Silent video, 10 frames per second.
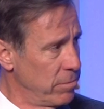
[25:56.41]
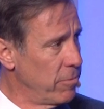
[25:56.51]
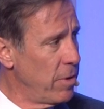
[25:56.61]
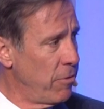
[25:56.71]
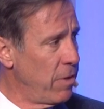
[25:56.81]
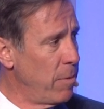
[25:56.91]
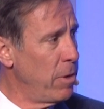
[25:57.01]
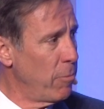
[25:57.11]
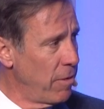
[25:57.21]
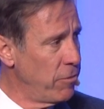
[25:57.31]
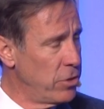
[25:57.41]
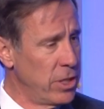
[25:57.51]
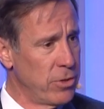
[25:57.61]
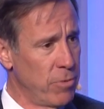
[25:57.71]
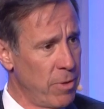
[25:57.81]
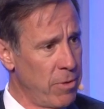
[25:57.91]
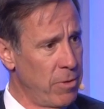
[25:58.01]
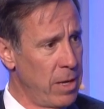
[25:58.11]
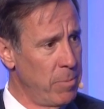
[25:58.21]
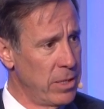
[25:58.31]
whether they be refugees or whether
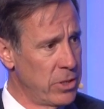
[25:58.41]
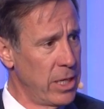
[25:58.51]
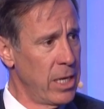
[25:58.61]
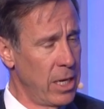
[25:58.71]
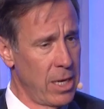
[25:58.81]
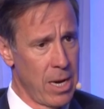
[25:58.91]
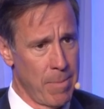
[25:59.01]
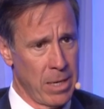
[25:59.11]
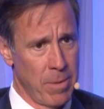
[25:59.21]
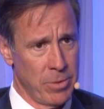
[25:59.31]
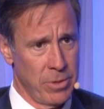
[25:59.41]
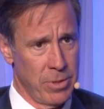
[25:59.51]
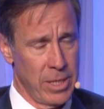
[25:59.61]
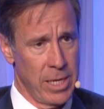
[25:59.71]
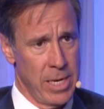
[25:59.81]
they be seeking economic opportunity.